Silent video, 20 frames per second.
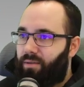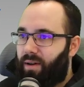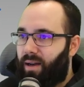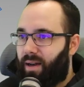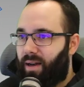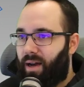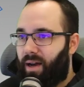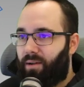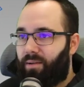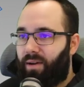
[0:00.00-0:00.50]
and
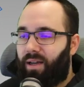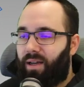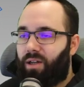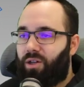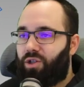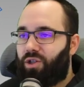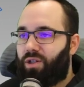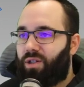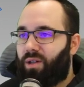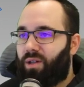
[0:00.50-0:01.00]
now I can
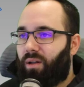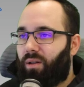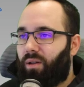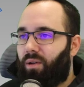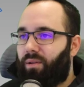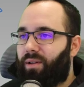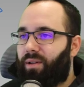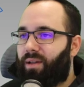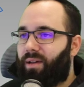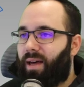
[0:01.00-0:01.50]
just
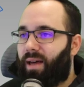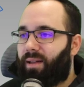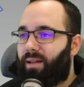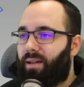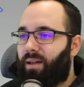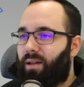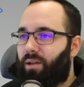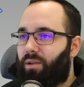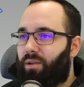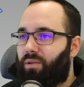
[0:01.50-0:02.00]
load that
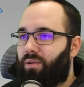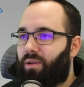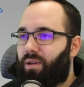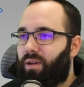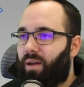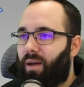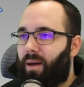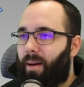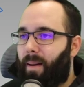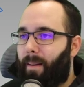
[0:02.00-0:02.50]
into
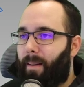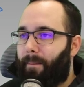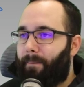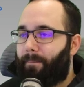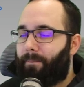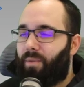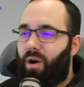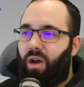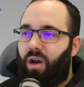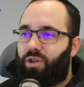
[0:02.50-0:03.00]
the
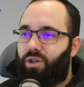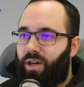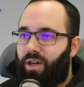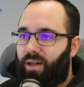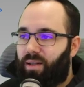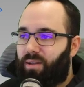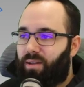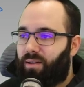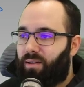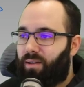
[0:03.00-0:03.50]

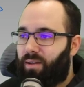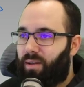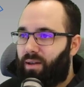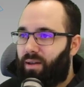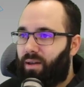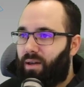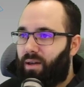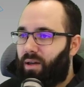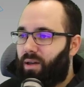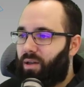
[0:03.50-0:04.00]
project
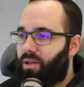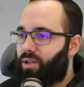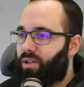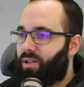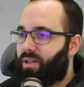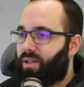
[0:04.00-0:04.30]
just